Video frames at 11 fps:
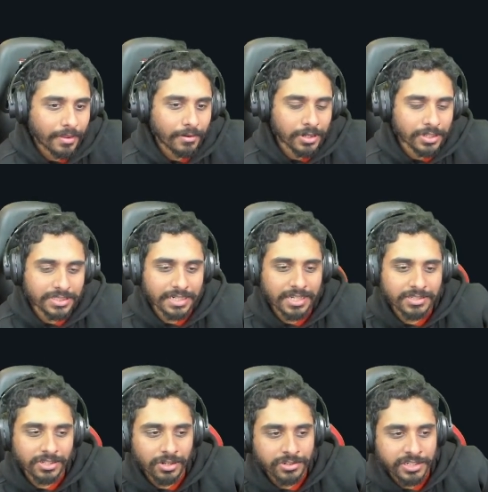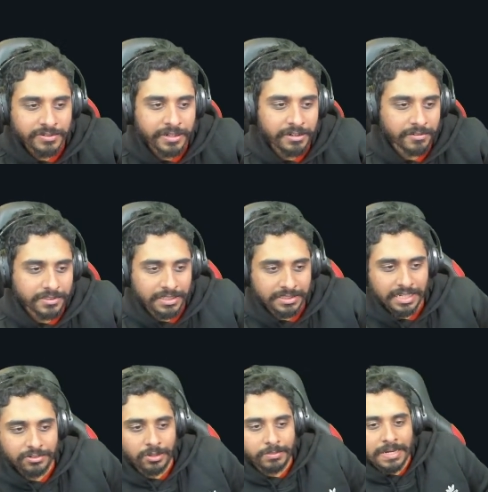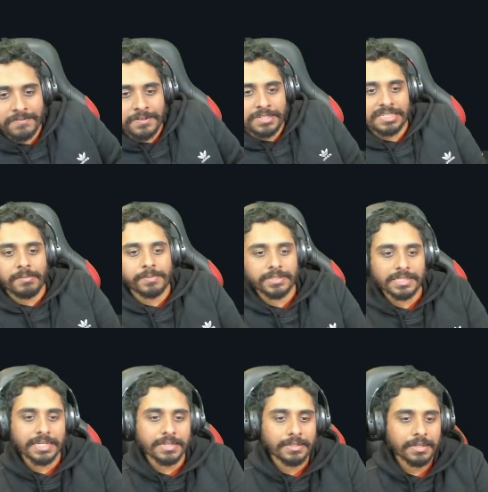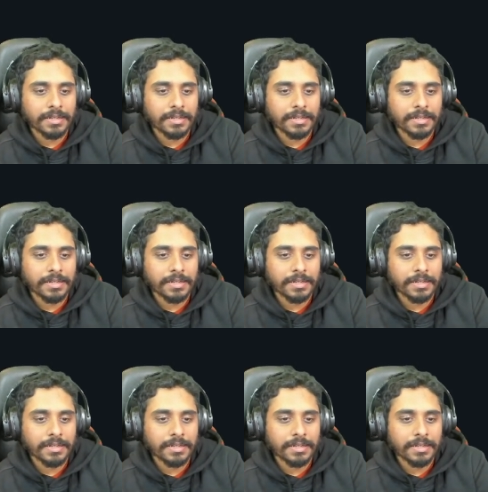Shakhtar hasn't done too well since they dropped out from the Champions League.